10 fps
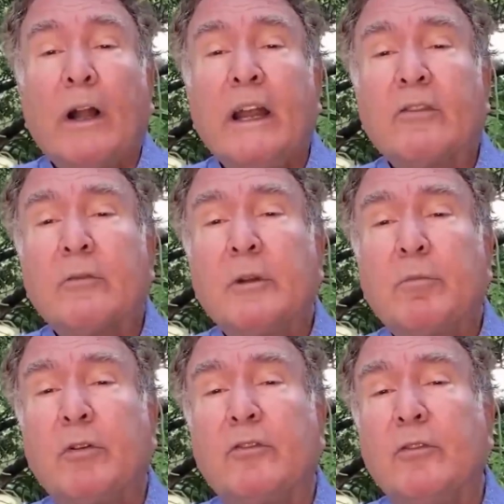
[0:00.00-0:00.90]
One
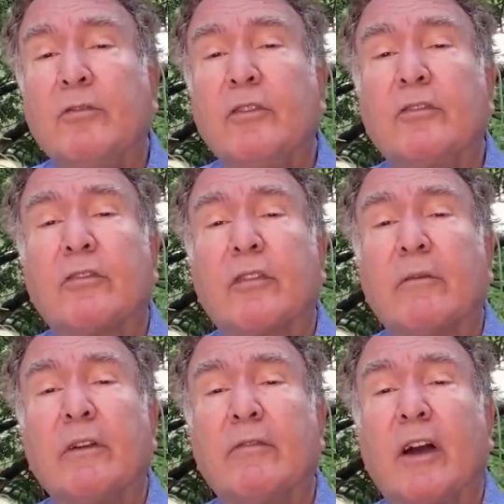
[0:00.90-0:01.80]
estimate puts usage at
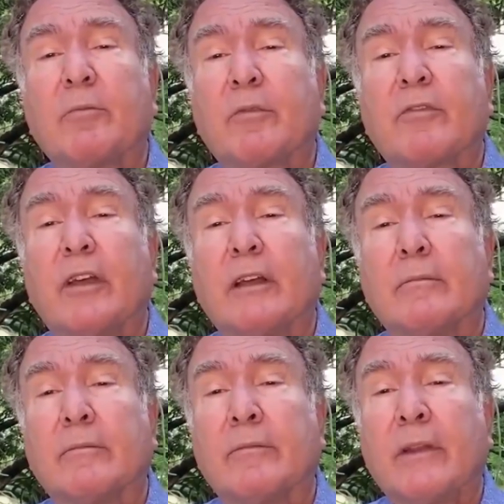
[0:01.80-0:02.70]

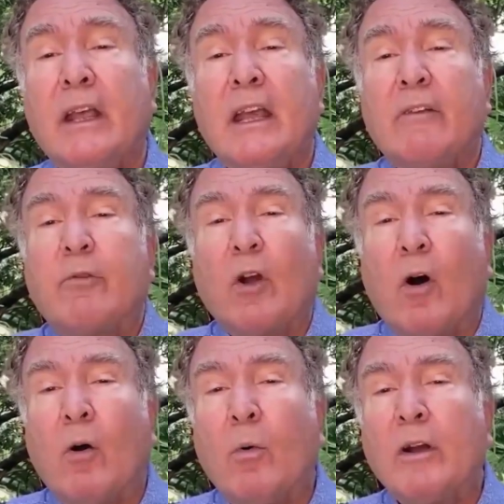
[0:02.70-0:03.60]
75%. If we
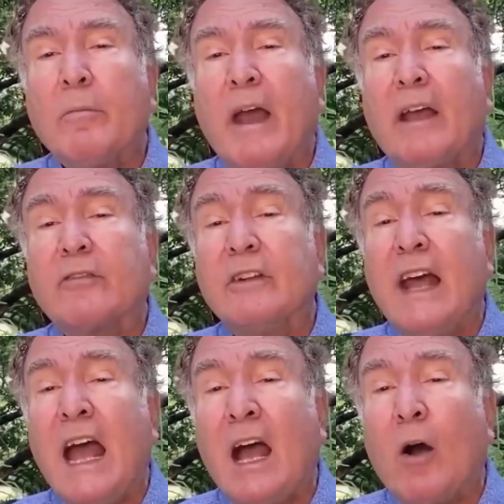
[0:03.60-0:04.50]
all wear masks
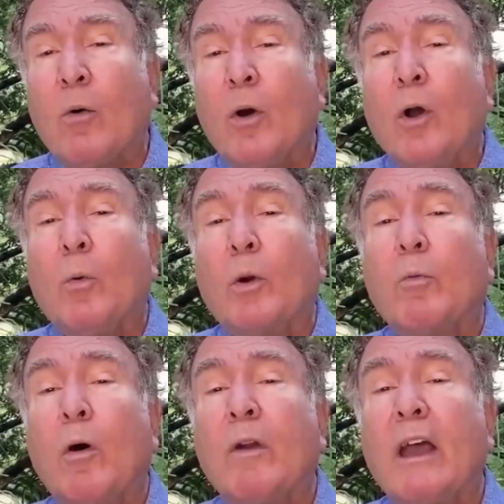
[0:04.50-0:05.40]
now,
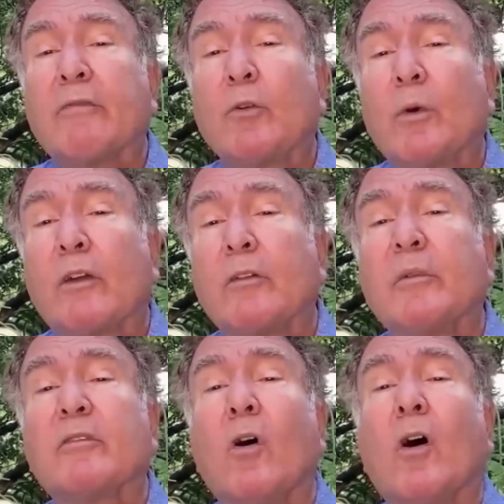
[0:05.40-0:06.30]
we won't have to wear
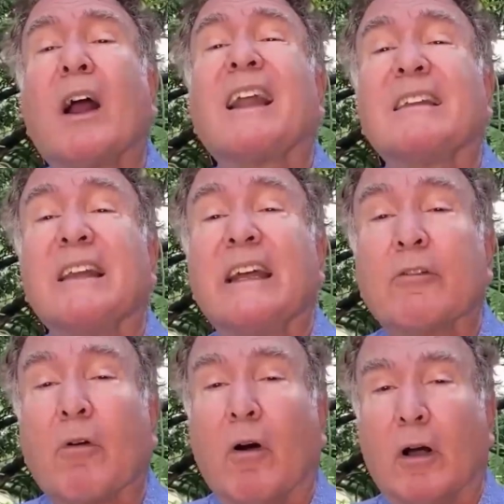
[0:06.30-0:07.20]
them as long
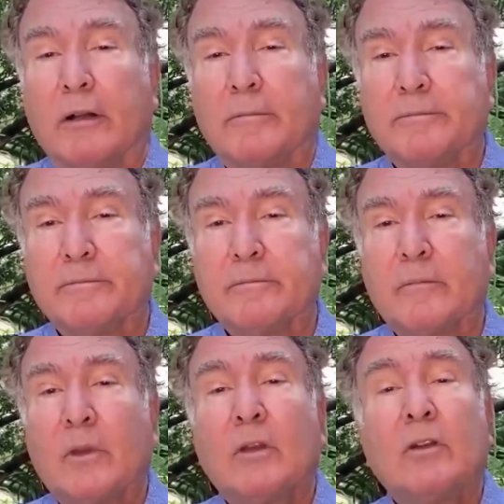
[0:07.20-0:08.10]
later on.
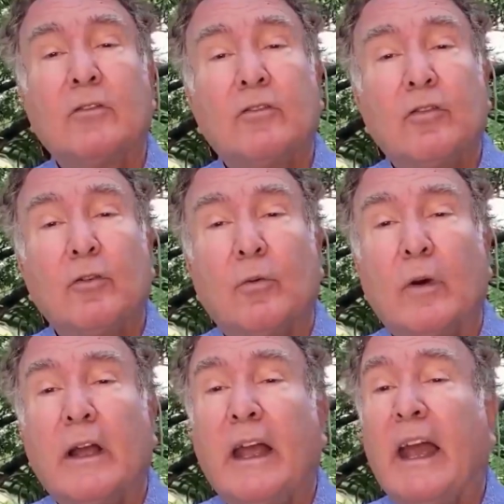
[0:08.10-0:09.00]

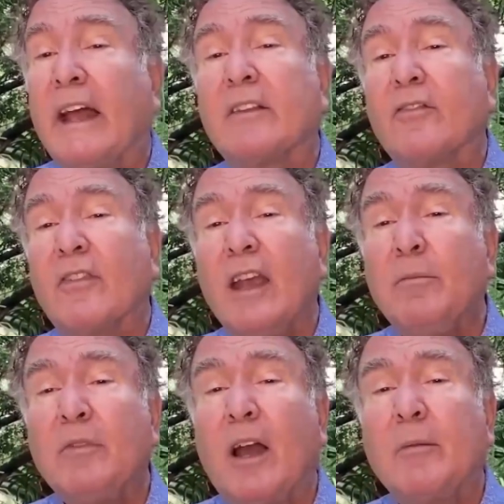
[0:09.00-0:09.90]
2, at the
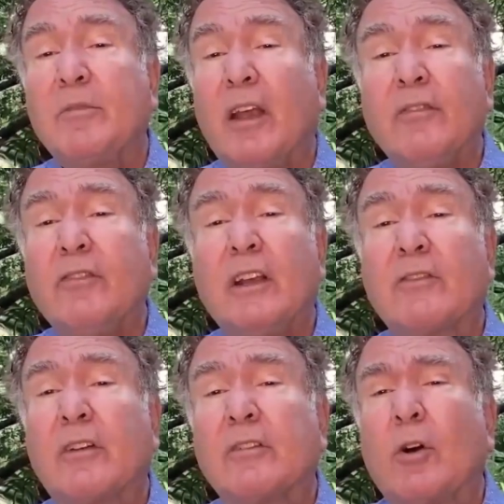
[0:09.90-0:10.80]
same time,
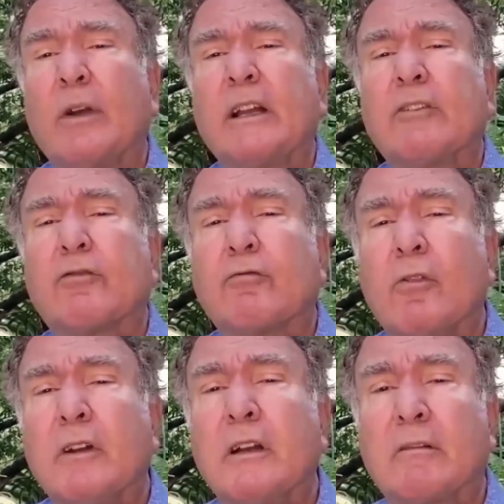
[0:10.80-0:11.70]
testing is undergoing an
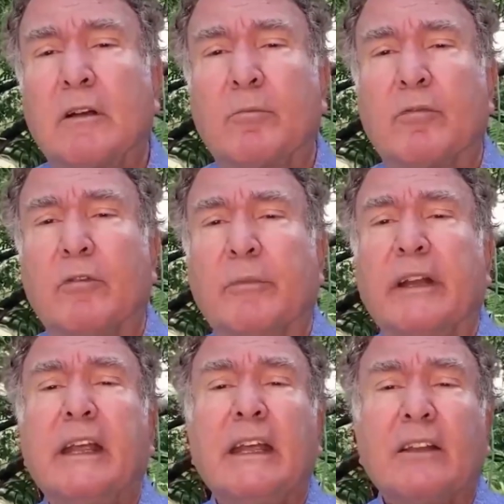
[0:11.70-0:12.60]
extraordinary
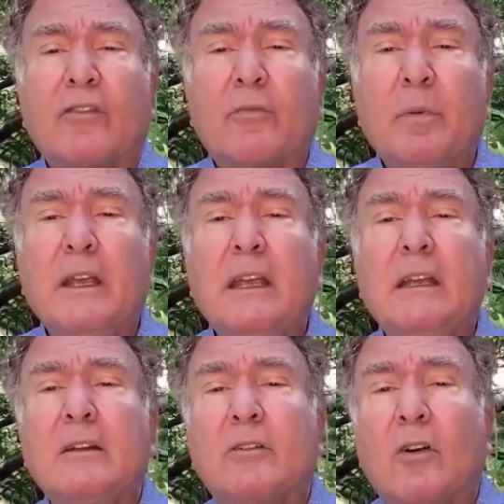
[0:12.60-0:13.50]
improvement in
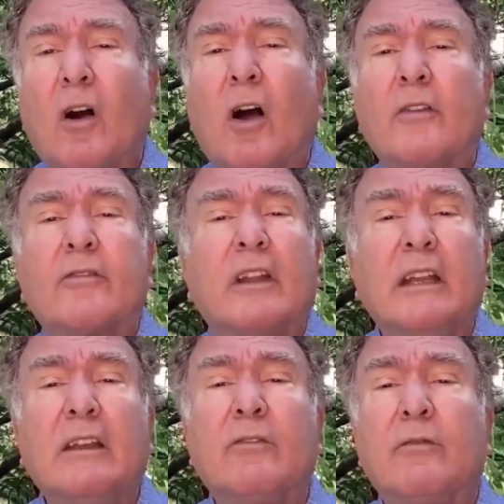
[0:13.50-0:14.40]
speed, cost,
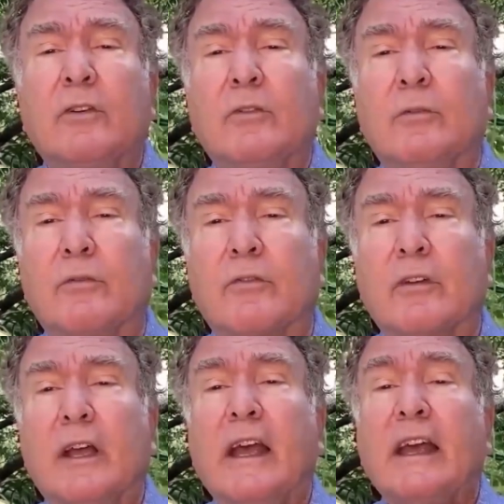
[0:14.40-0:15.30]
and ease of
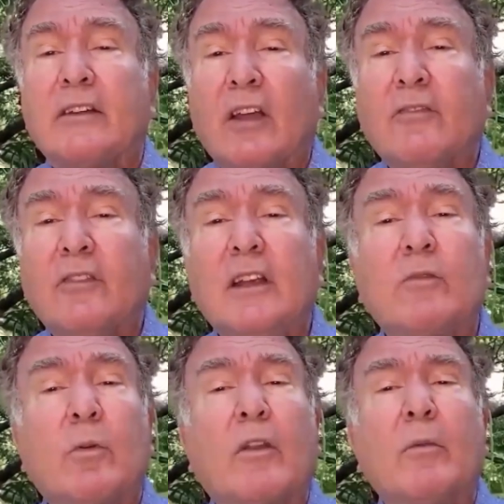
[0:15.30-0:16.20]
use.
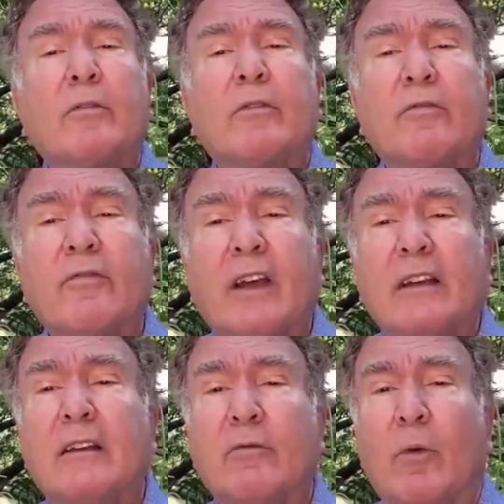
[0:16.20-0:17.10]
Testing is one of the most
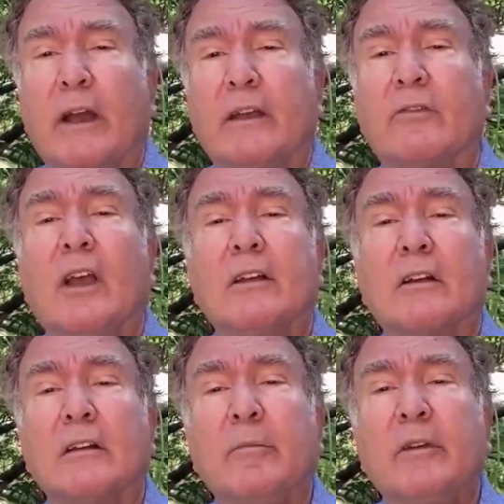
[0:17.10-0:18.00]
effective ways
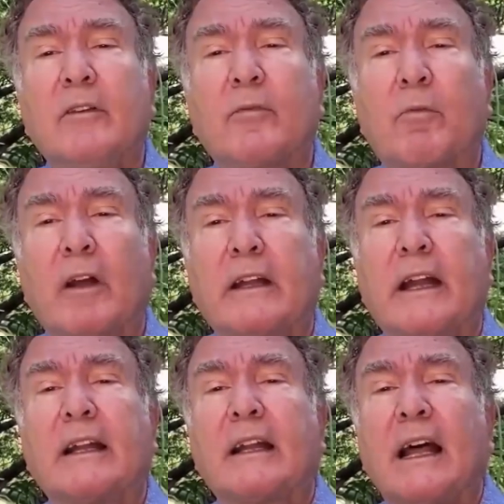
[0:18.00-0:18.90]
to limit the
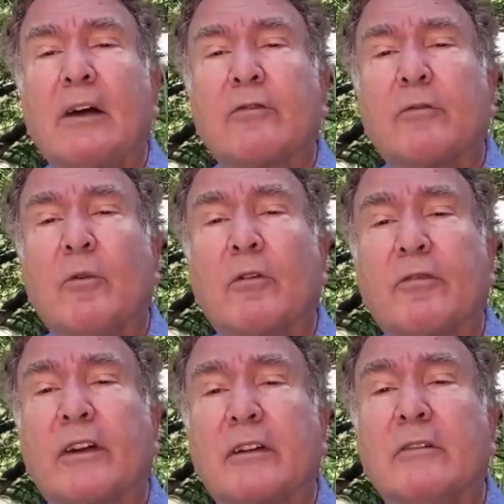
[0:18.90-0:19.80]
spread, and it allows for
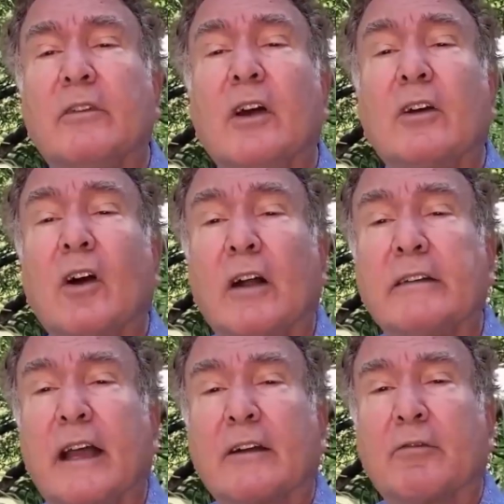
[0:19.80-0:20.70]
more effective
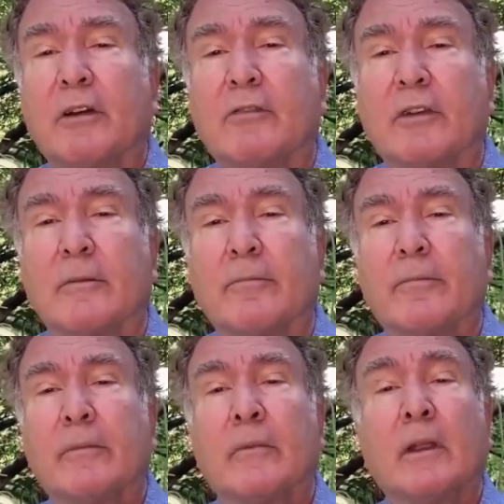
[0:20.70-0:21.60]
contact tracing.